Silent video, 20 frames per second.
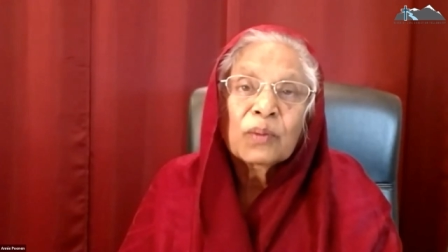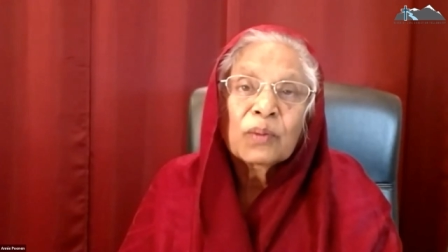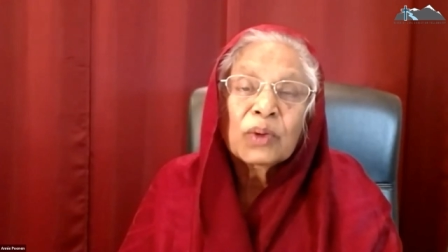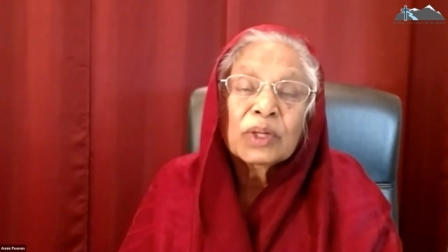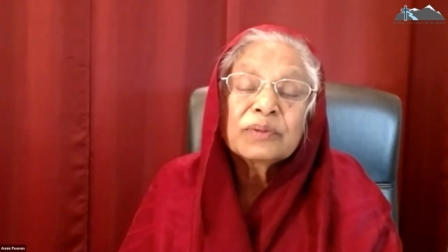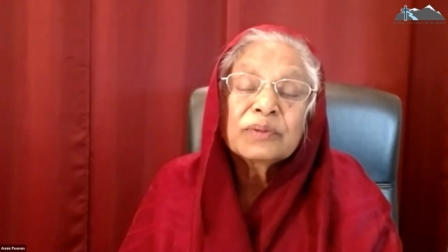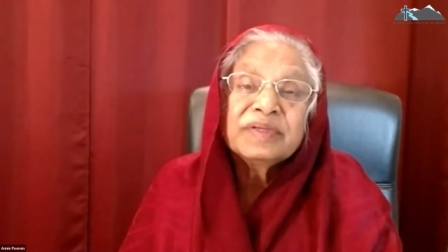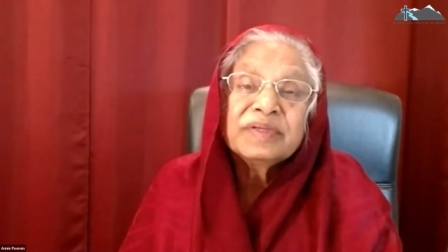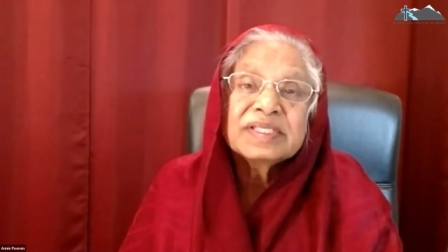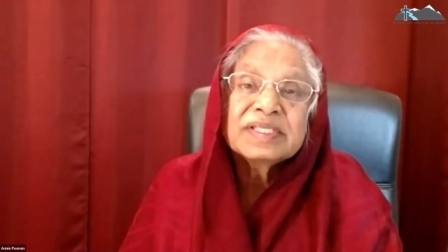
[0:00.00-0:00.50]

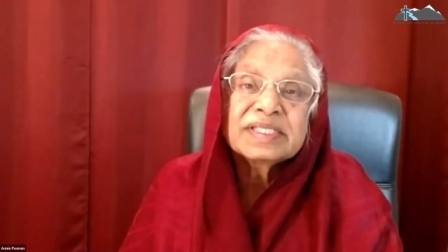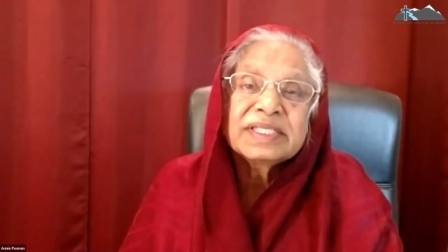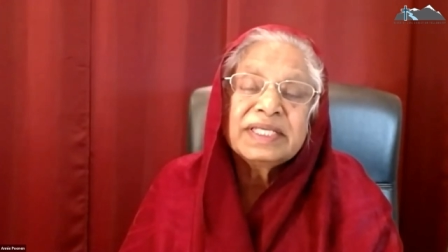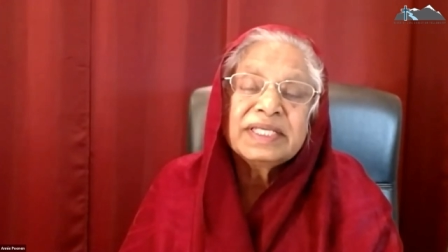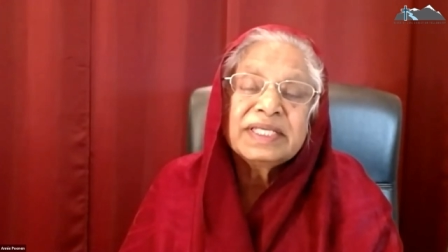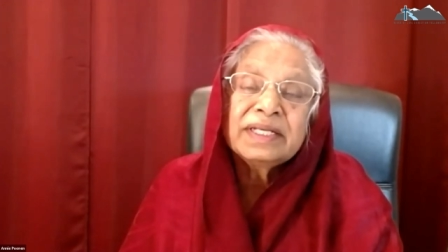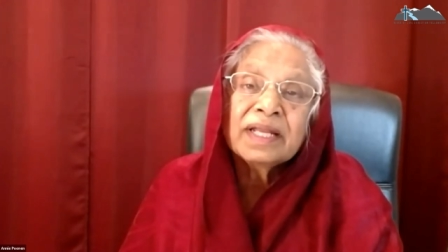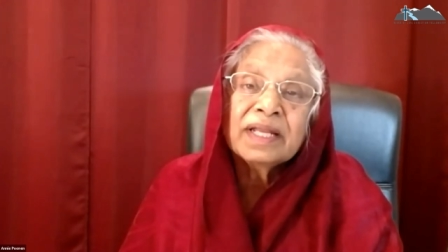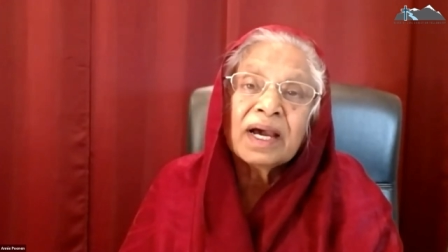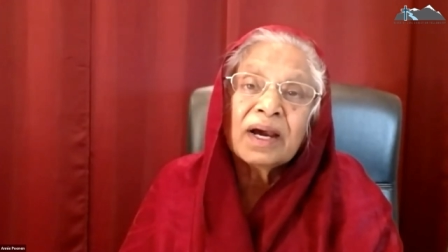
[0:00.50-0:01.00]
What we
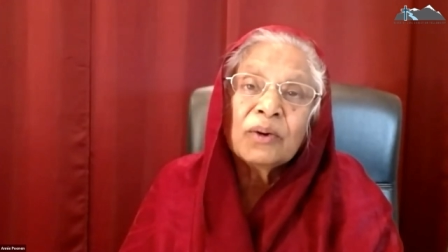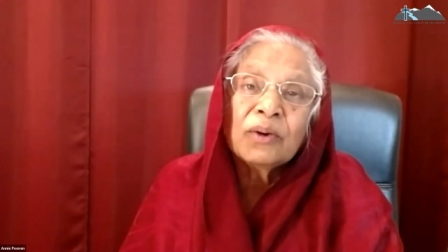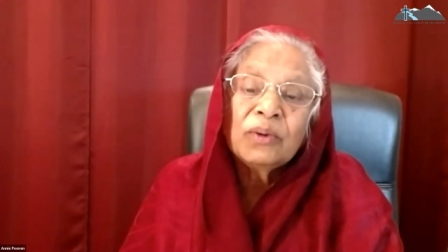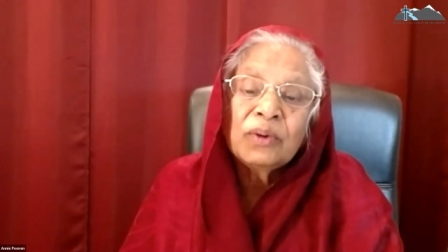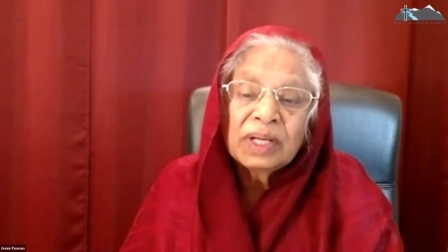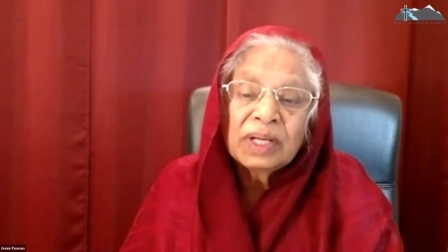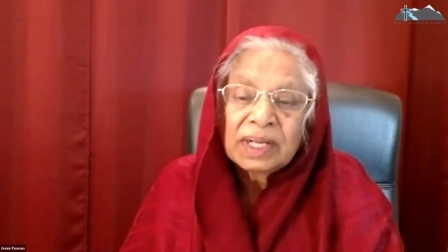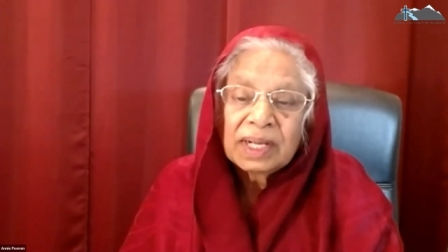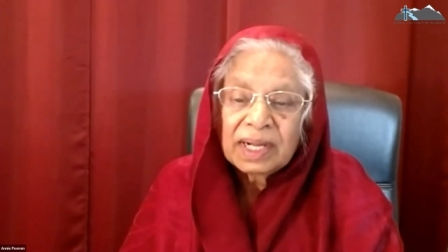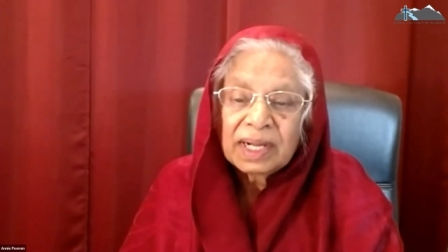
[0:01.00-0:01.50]
see
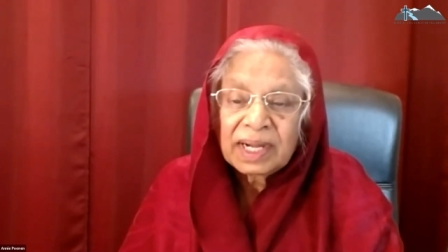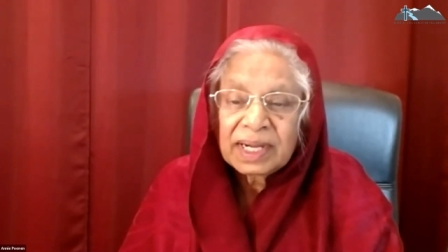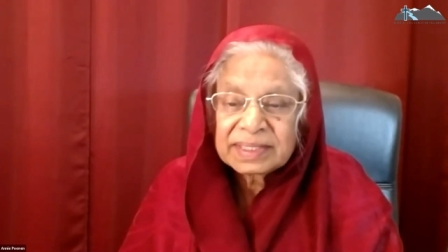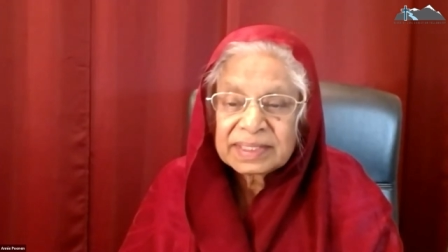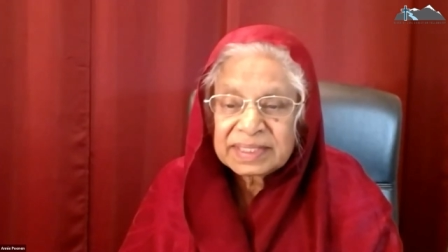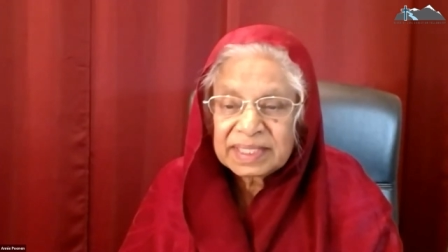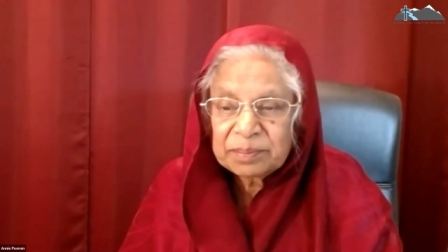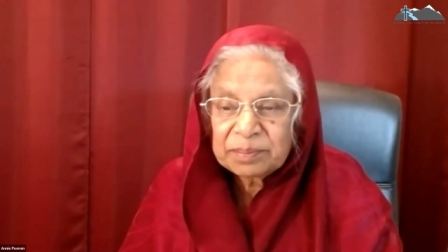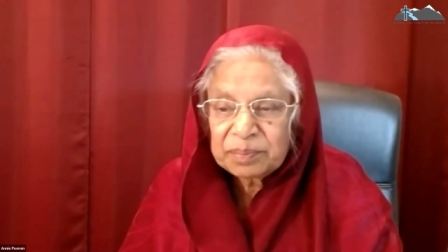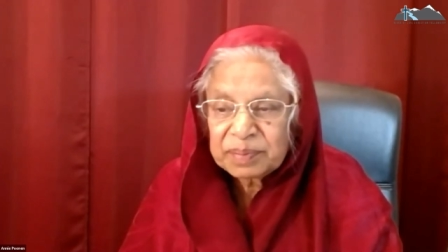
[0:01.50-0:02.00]
now
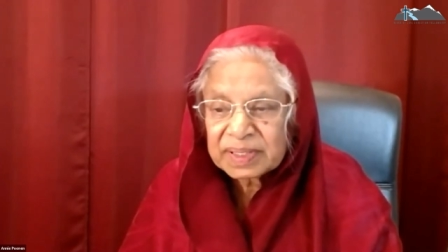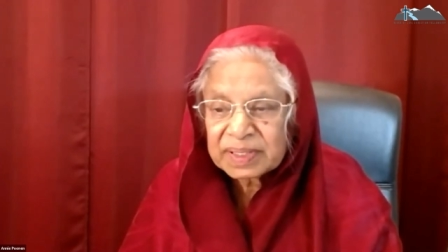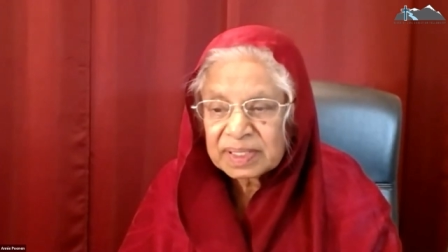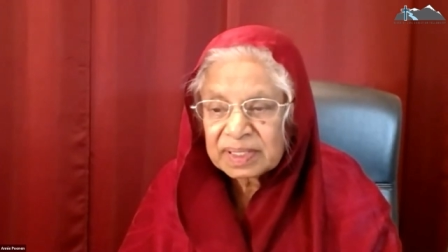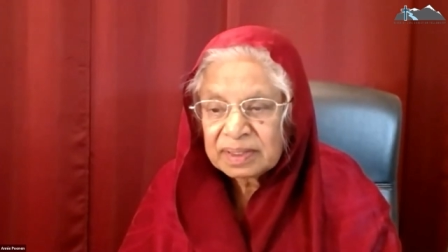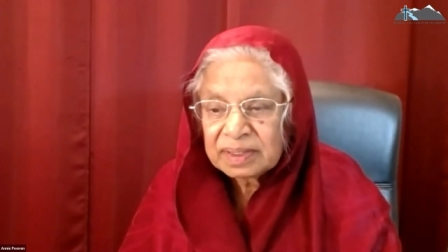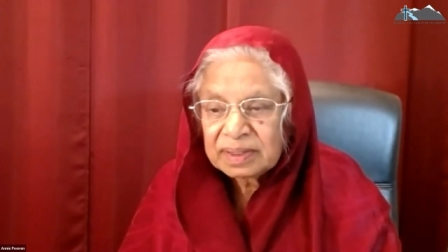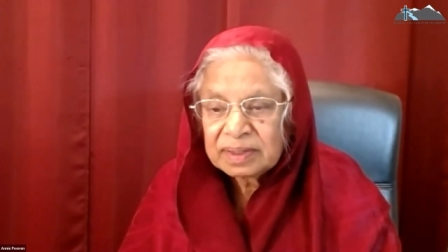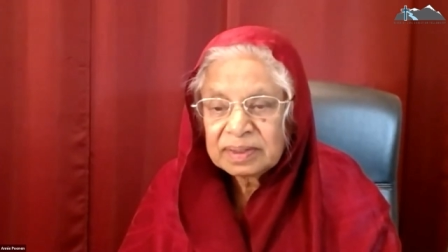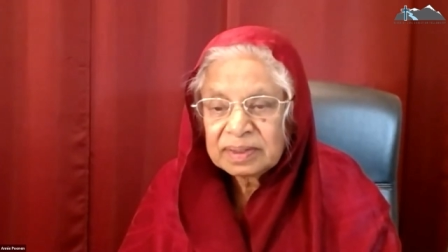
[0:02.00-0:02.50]
are temporal.